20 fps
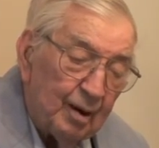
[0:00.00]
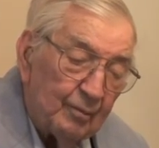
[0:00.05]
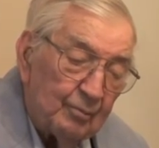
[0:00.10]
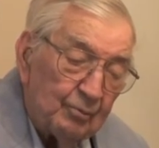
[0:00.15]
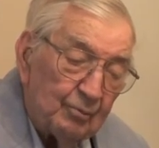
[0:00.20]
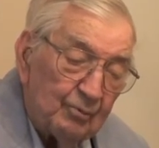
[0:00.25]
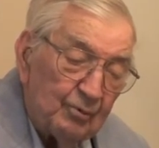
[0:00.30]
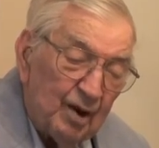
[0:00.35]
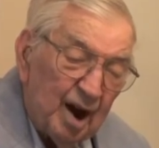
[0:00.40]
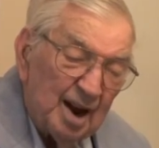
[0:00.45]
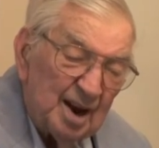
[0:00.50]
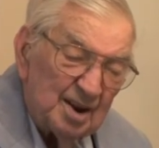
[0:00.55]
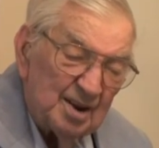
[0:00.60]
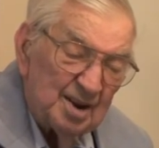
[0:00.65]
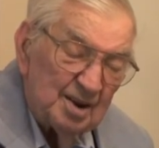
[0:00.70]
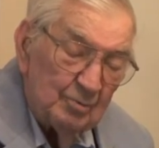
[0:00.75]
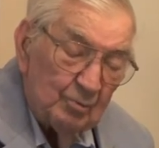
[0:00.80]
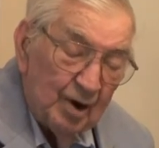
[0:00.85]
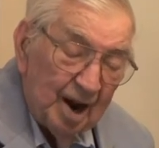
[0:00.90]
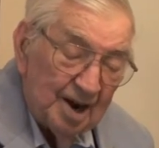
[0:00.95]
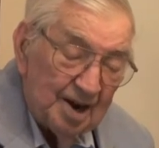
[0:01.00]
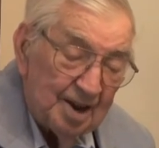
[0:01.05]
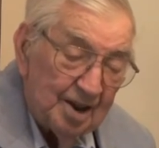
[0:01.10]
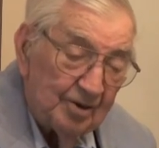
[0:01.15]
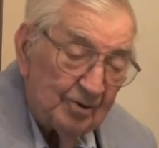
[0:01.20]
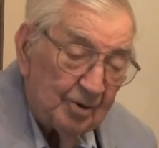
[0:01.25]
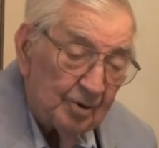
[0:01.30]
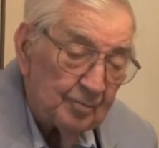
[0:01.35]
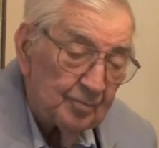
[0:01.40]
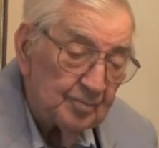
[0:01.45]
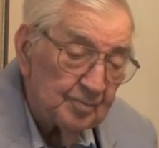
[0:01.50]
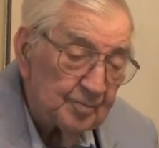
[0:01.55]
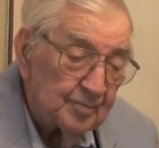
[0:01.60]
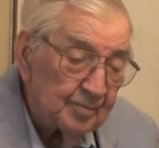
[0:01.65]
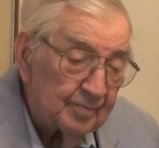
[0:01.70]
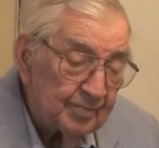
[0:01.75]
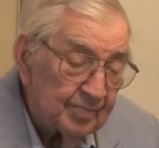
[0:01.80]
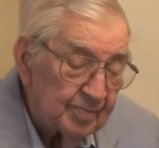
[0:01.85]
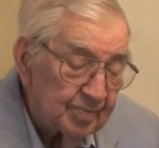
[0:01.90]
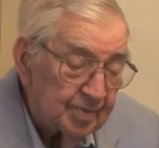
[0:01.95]
about right here.
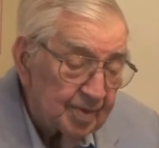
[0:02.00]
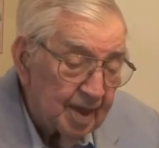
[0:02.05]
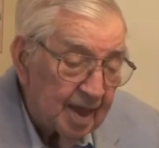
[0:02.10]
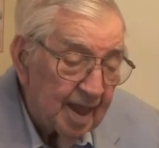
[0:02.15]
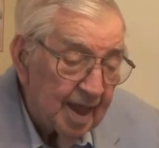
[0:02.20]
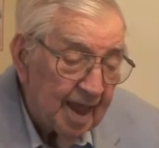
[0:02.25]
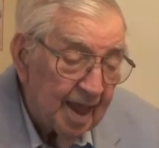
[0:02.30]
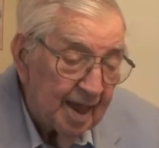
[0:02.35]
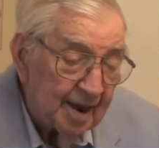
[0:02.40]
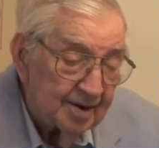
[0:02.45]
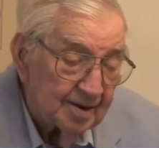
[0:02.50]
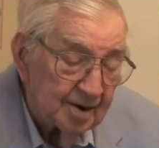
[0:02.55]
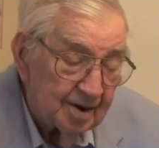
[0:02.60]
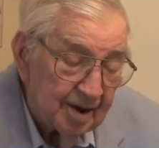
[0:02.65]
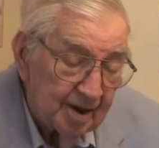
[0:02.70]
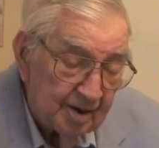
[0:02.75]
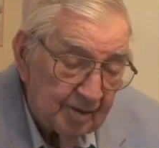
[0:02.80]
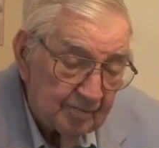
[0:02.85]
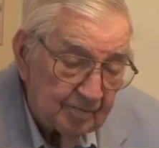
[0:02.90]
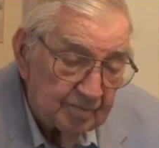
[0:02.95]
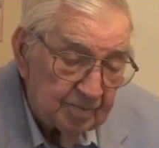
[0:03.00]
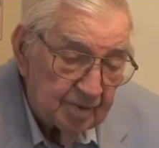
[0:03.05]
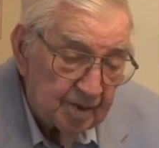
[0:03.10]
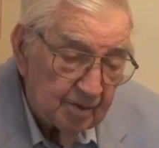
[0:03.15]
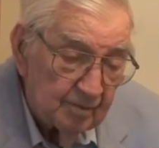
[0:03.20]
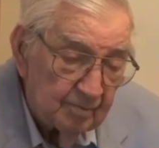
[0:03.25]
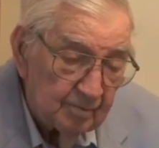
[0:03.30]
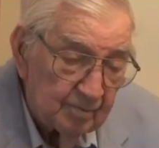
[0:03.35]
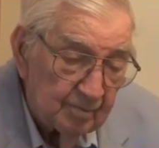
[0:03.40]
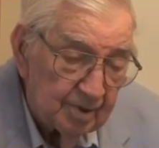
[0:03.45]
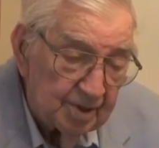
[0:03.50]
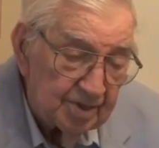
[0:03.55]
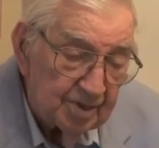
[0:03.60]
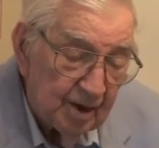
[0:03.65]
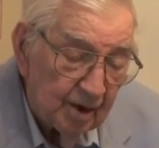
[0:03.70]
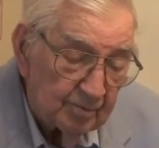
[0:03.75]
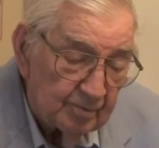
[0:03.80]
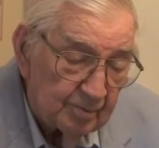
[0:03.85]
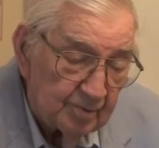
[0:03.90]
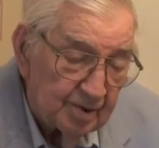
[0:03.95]
And we
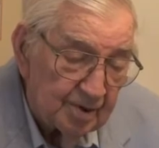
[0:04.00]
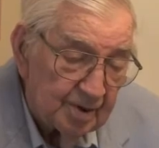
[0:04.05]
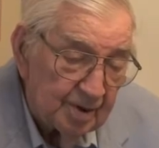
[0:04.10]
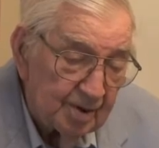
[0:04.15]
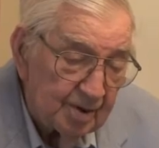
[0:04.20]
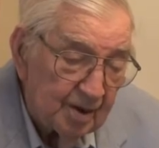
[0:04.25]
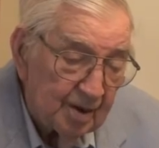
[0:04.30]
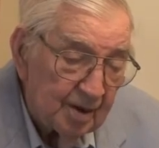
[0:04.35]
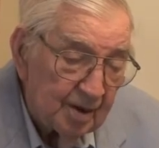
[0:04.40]
thought we'd